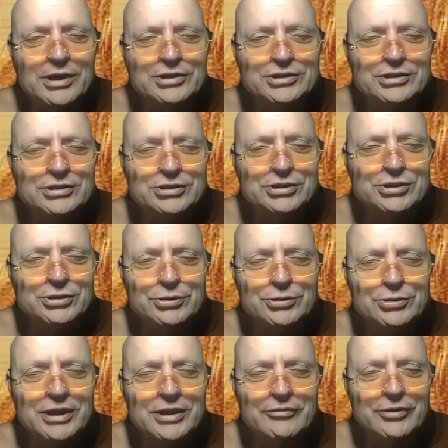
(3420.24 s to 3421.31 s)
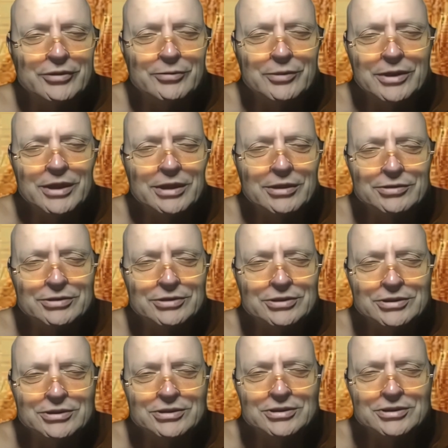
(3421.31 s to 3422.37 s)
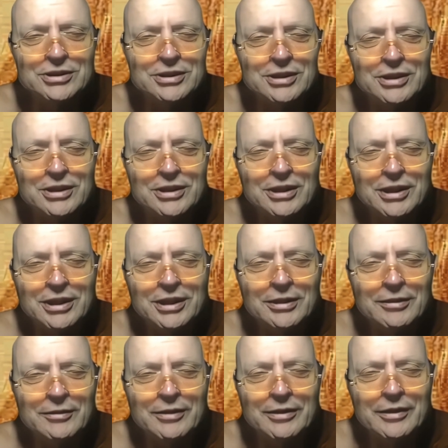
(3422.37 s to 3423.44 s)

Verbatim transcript: is in tune, and everyone else is uh,